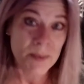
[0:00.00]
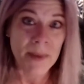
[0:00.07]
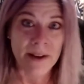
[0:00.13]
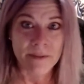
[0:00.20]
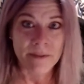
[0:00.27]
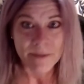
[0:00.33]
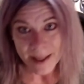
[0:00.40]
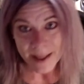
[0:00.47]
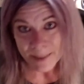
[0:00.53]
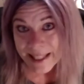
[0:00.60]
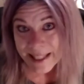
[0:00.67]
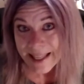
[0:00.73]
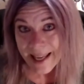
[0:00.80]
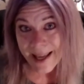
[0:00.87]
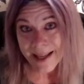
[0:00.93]
but my
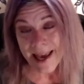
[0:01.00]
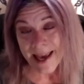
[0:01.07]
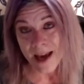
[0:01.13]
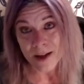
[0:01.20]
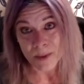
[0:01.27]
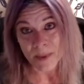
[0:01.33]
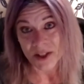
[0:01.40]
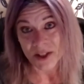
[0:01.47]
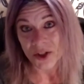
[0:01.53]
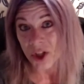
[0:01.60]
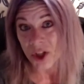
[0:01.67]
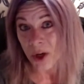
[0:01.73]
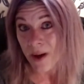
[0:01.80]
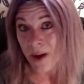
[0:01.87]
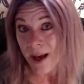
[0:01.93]
family can't count on me to
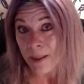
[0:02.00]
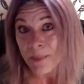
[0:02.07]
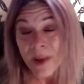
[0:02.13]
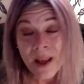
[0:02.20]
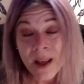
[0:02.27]
show up